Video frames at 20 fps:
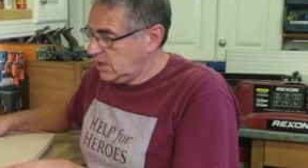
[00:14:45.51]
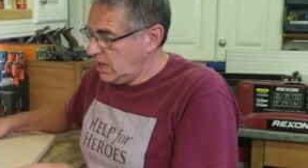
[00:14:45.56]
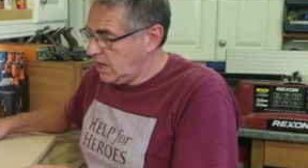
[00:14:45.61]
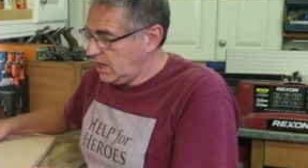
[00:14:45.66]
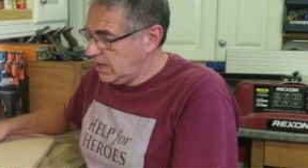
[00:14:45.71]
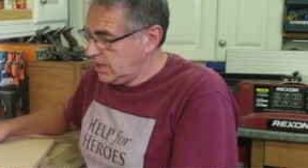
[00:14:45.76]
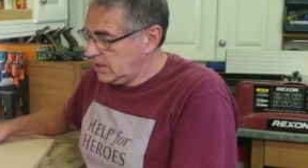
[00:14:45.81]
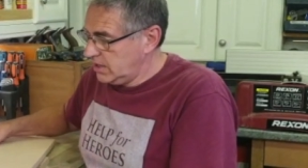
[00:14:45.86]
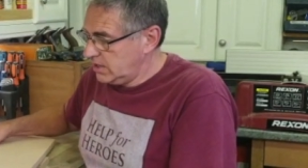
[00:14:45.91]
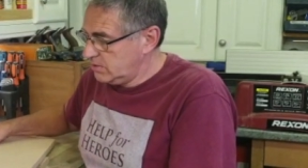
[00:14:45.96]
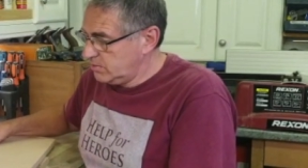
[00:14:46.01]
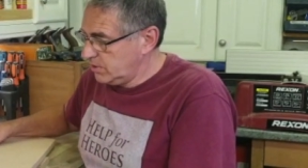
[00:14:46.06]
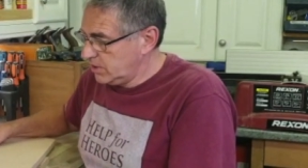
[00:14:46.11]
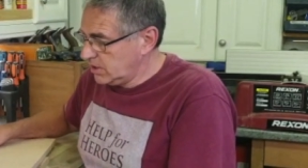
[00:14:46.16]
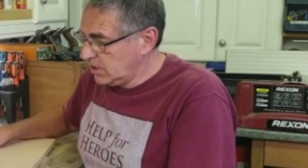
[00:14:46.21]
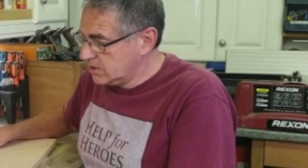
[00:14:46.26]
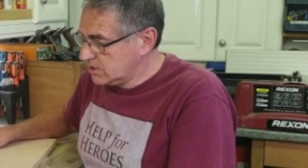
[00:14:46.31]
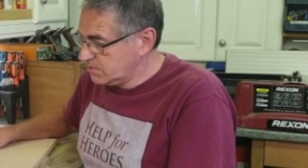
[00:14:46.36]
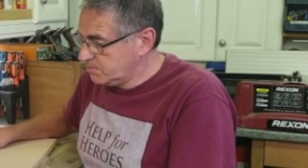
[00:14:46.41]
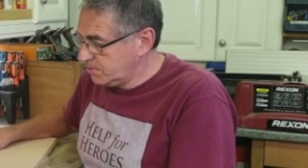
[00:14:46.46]
and we're
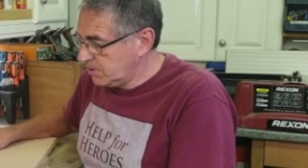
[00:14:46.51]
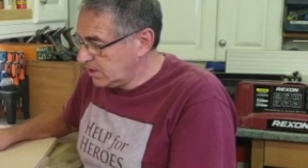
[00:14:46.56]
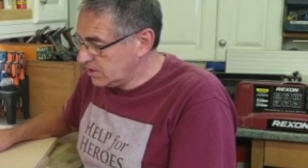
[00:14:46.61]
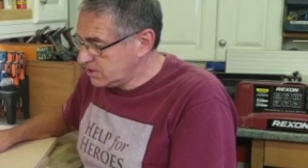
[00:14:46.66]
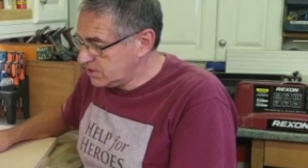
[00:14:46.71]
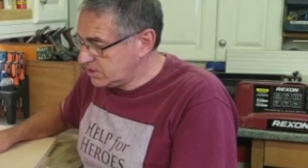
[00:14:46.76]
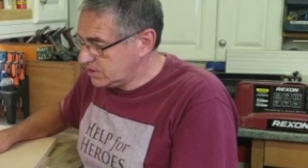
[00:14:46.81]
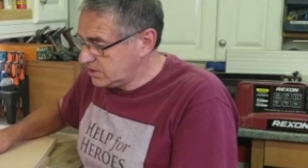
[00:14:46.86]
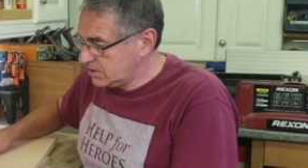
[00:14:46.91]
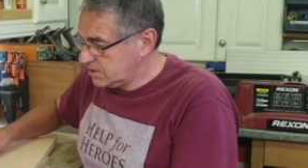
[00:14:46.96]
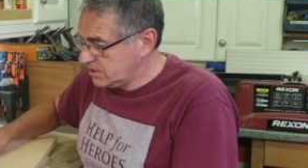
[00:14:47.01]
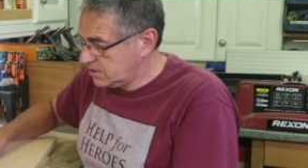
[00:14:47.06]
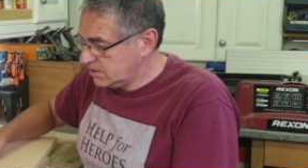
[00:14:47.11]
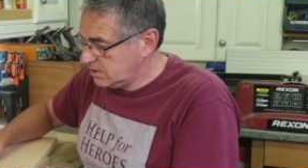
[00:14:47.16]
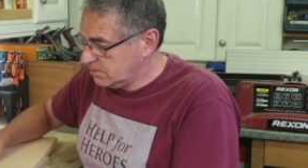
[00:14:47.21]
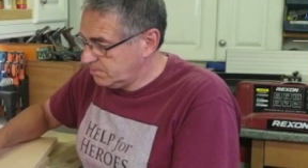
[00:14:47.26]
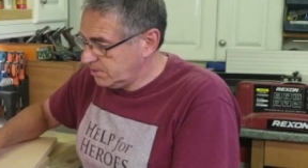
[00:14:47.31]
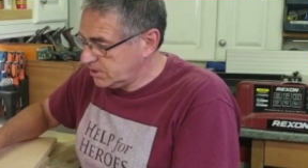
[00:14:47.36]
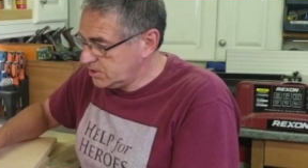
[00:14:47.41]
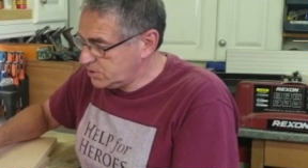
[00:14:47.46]
going to place the
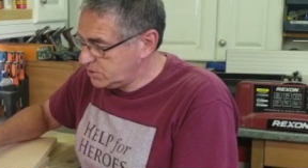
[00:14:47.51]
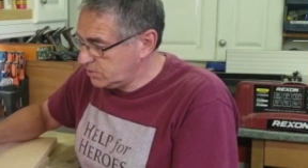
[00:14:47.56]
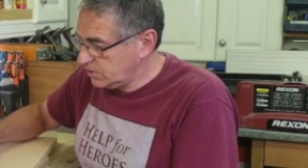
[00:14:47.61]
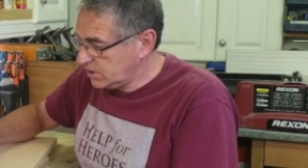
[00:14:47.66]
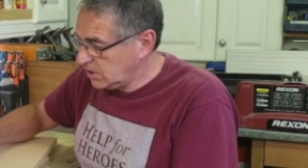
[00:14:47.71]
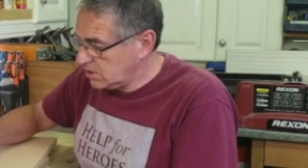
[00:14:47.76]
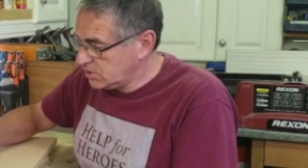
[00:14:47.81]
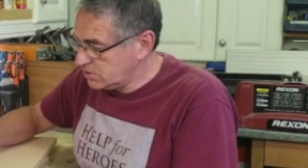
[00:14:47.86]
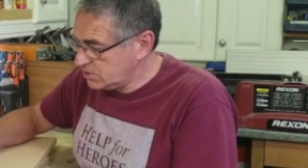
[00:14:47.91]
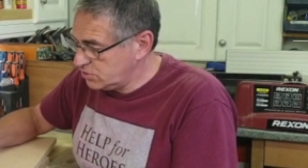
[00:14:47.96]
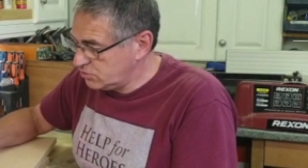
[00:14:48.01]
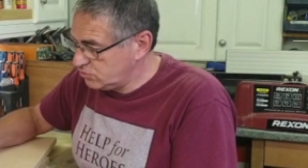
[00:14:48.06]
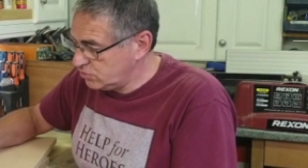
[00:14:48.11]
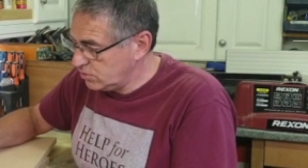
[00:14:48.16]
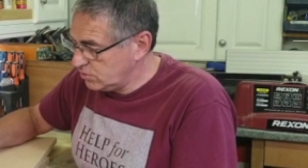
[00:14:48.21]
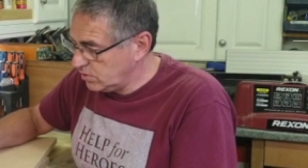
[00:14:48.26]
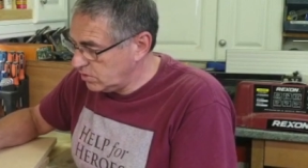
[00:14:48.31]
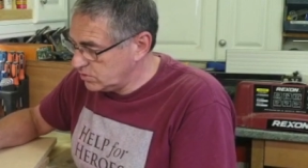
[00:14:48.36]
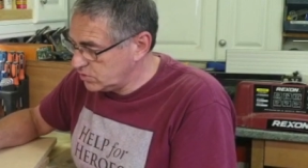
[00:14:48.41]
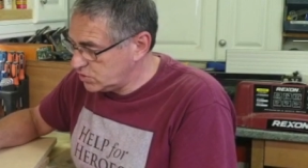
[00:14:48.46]
piece we're going to
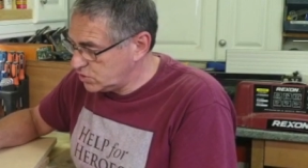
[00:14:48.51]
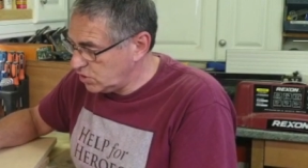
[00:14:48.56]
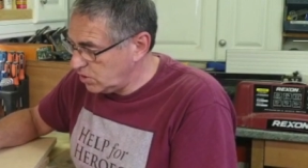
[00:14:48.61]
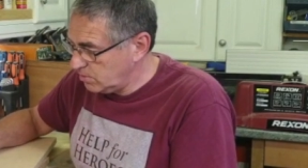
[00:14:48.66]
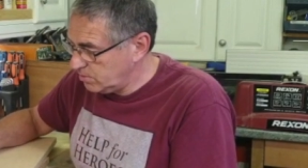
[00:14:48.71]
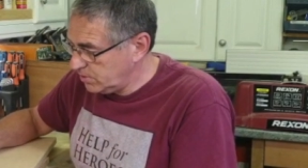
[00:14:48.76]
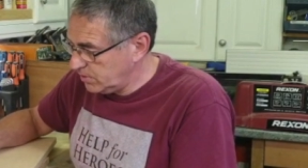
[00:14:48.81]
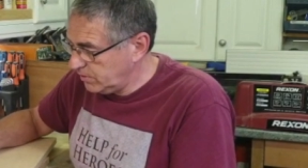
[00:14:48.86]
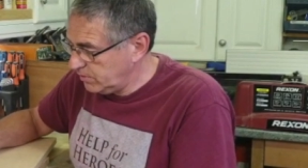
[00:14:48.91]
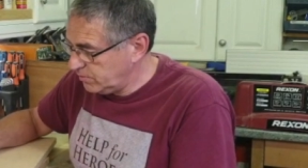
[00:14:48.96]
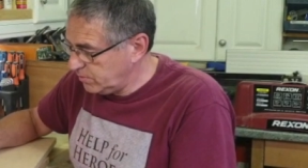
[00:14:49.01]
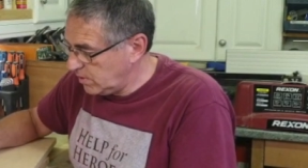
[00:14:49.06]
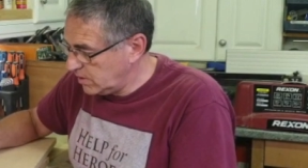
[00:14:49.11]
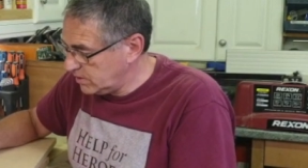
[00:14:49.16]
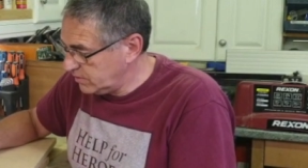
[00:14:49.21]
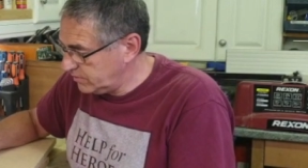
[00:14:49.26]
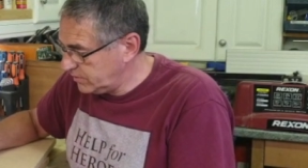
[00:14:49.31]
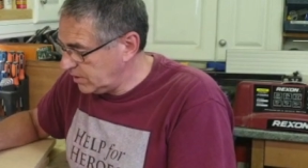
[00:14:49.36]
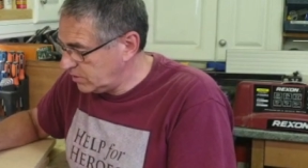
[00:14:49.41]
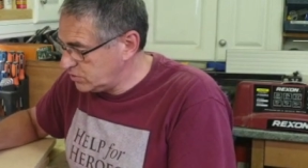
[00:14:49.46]
drill on top of one
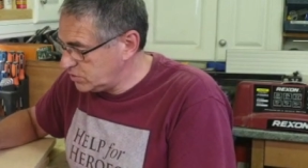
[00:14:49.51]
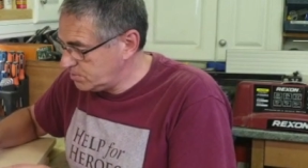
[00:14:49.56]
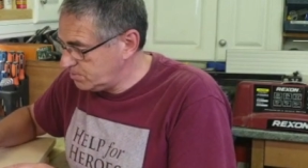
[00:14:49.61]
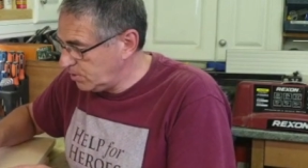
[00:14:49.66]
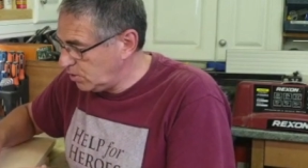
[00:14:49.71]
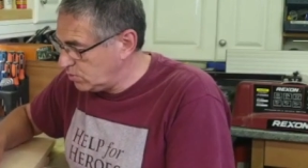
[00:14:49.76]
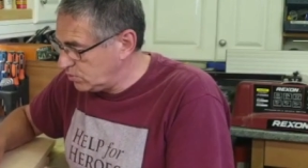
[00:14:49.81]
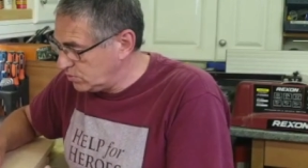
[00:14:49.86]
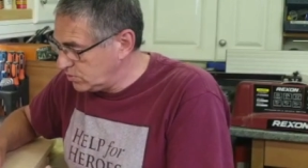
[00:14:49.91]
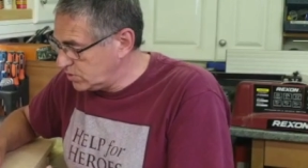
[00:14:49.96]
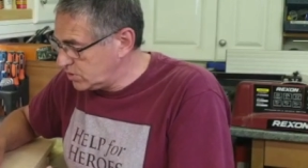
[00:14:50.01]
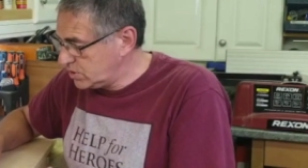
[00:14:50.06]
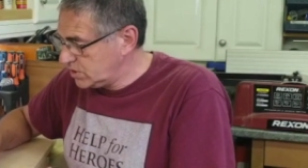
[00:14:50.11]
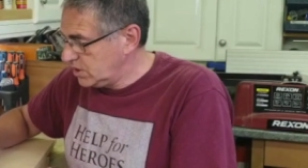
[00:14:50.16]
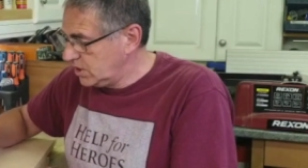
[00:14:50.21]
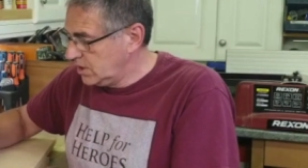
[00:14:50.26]
of those boards.